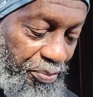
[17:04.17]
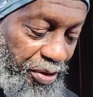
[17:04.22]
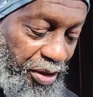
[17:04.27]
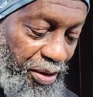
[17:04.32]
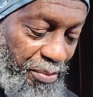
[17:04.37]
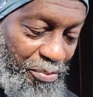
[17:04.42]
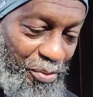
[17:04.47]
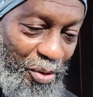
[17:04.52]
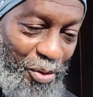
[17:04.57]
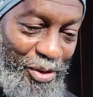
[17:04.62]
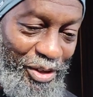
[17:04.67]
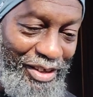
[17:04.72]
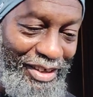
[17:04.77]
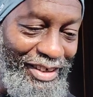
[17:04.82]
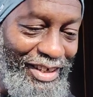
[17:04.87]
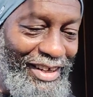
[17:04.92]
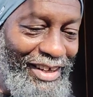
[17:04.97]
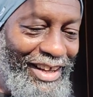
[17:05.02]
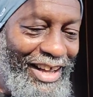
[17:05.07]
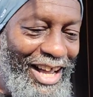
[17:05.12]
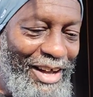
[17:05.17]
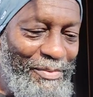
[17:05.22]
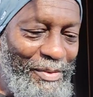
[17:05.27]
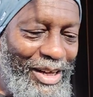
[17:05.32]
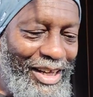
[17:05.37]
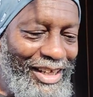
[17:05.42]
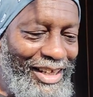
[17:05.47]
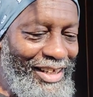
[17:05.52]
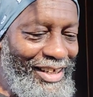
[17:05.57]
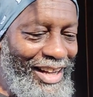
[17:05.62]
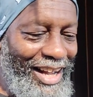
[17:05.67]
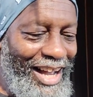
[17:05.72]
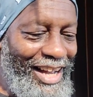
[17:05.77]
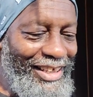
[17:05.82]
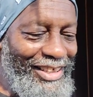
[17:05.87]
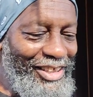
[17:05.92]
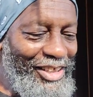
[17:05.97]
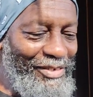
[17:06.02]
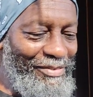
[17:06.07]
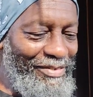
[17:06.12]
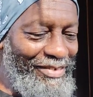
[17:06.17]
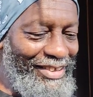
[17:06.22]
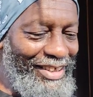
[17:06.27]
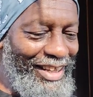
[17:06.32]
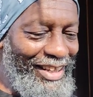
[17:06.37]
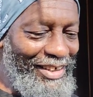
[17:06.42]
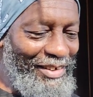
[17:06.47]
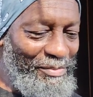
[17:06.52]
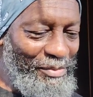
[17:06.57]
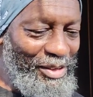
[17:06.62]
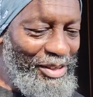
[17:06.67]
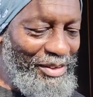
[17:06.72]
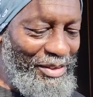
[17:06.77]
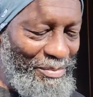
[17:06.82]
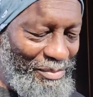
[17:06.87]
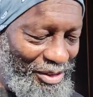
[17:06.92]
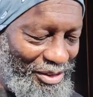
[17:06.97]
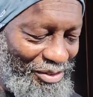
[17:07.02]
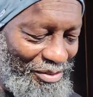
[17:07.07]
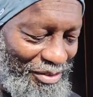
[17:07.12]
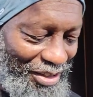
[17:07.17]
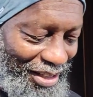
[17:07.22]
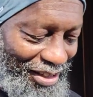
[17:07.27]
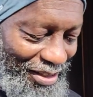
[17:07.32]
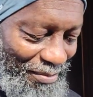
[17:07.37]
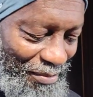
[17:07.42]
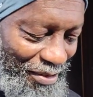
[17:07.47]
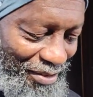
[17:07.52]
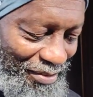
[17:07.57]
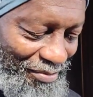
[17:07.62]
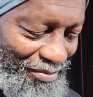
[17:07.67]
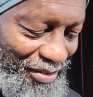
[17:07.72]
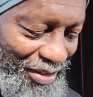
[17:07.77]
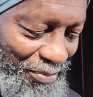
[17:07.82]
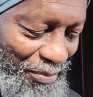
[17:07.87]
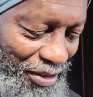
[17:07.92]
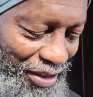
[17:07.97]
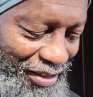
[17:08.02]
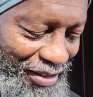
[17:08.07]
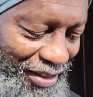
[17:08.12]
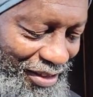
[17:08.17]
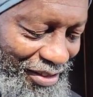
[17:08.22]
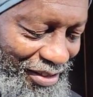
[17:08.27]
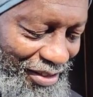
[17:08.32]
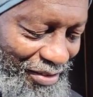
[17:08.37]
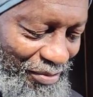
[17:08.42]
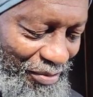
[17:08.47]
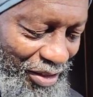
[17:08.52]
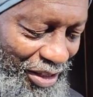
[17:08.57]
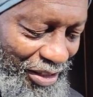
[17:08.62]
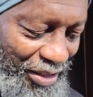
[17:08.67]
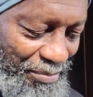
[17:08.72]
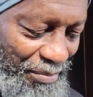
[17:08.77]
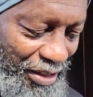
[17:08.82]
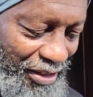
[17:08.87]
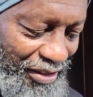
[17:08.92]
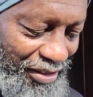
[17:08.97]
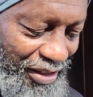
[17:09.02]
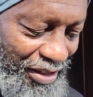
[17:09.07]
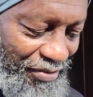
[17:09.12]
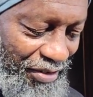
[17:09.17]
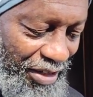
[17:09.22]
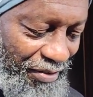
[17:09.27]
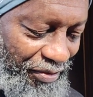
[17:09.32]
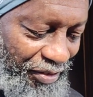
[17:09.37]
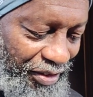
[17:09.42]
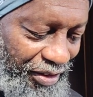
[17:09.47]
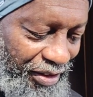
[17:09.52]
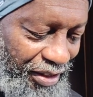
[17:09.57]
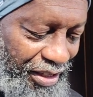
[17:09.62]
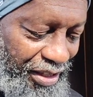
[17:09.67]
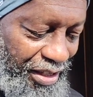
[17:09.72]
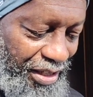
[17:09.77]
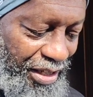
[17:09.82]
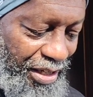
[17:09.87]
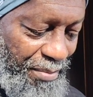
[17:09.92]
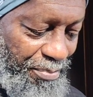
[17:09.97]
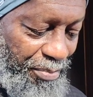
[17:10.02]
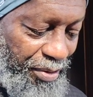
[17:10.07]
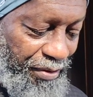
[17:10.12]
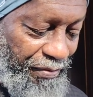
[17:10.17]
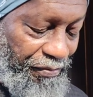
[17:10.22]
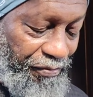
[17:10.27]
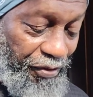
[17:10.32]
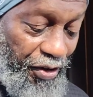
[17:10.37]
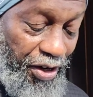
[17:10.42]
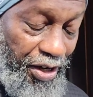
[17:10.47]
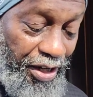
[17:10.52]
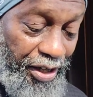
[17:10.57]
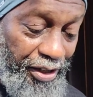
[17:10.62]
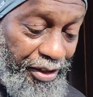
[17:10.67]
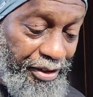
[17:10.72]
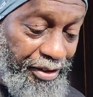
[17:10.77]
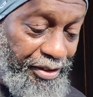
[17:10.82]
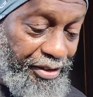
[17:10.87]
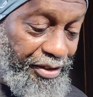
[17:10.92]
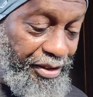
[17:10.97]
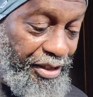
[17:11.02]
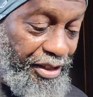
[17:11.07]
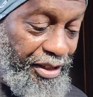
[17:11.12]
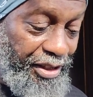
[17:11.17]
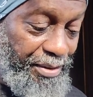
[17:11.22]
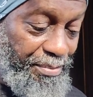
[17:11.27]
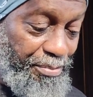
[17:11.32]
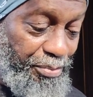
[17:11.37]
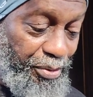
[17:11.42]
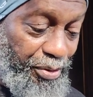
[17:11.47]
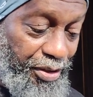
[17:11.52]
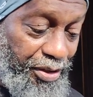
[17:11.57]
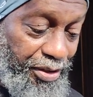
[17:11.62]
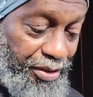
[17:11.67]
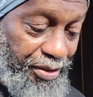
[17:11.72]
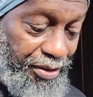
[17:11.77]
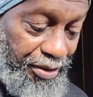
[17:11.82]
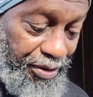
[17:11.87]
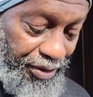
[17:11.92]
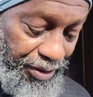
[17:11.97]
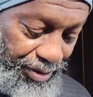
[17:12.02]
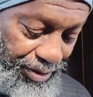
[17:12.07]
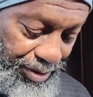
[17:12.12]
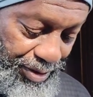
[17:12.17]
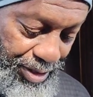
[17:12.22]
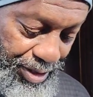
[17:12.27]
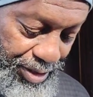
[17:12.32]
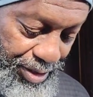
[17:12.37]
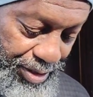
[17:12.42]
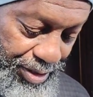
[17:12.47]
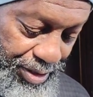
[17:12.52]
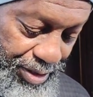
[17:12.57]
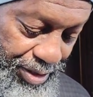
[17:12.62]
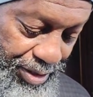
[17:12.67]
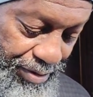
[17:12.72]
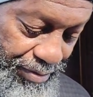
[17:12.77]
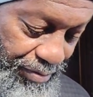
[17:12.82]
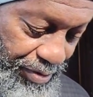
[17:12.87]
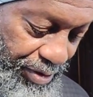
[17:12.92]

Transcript: be unbroken? I, I got an idea for that. I'm gonna I'm gonna do that. I'm gonna I'm gonna get that done when I get back to South Africa. But Fon. this book, 99,